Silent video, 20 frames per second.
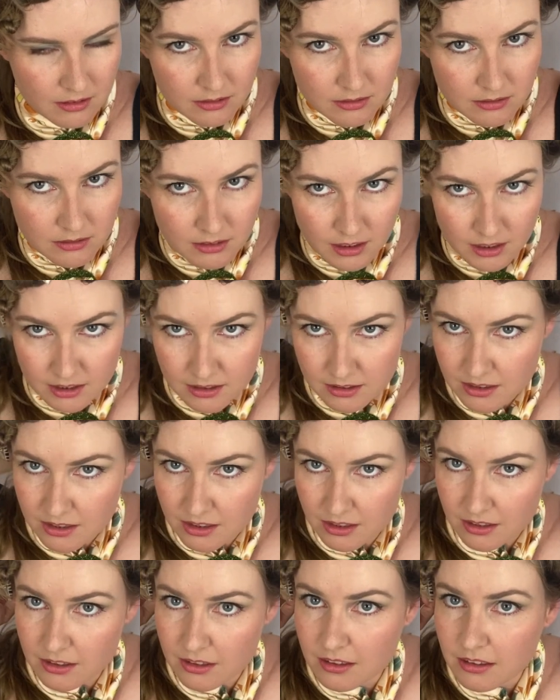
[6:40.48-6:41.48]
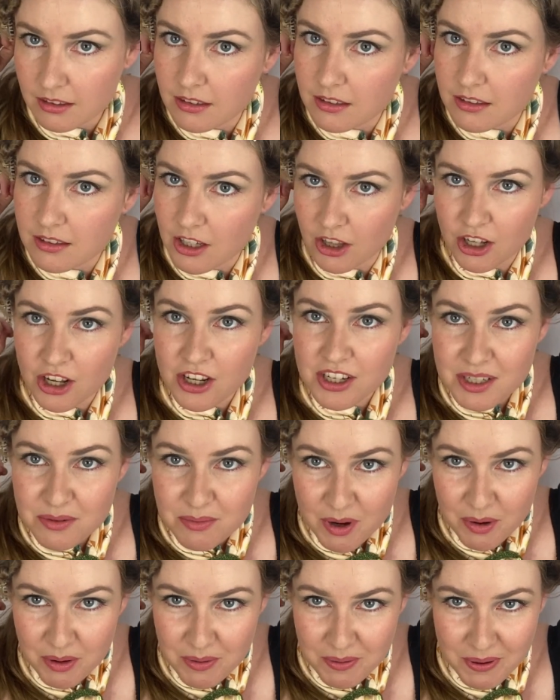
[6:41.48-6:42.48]
Ugh. So lots of
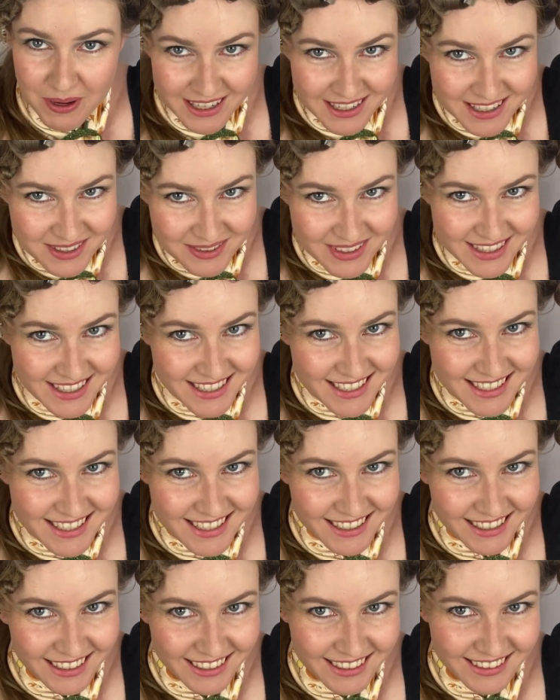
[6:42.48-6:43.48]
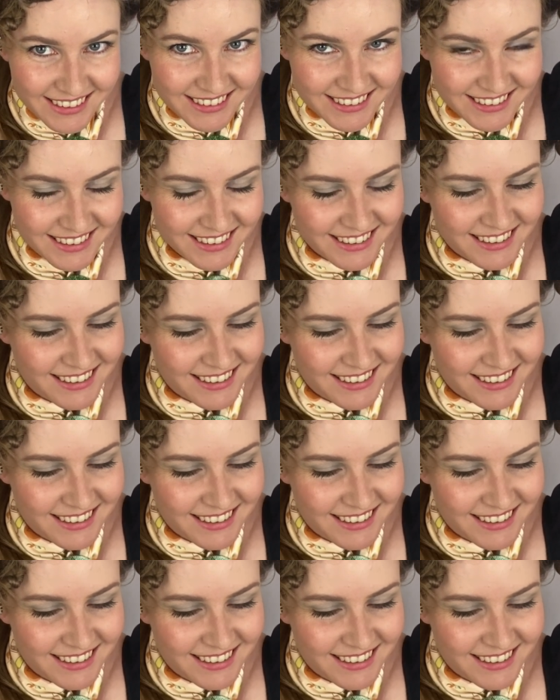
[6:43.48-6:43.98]
bobby pins with this style.